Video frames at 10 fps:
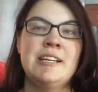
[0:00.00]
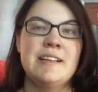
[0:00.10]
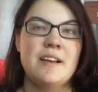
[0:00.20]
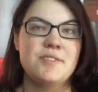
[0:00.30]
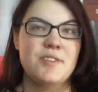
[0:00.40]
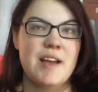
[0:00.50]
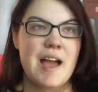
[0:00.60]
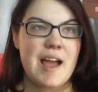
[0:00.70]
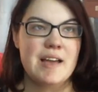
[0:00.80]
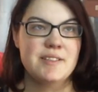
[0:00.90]
yesterday
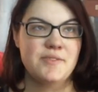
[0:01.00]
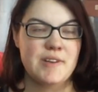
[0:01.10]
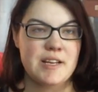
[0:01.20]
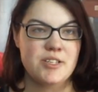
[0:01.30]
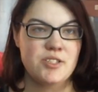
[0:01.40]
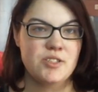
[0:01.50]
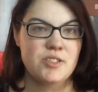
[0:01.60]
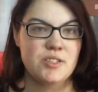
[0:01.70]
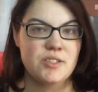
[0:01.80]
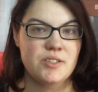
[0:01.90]
I had to
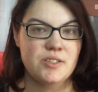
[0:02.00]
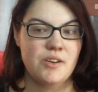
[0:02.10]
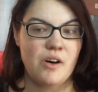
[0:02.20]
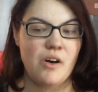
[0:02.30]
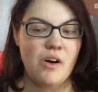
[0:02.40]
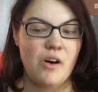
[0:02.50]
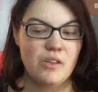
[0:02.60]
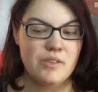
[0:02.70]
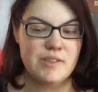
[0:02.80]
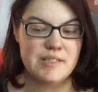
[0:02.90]
finish
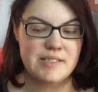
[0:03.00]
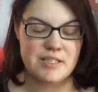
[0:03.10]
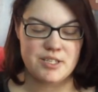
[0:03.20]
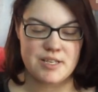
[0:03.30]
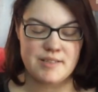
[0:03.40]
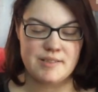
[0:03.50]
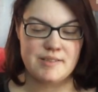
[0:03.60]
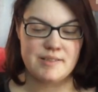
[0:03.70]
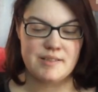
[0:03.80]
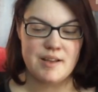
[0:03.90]
all of the digits.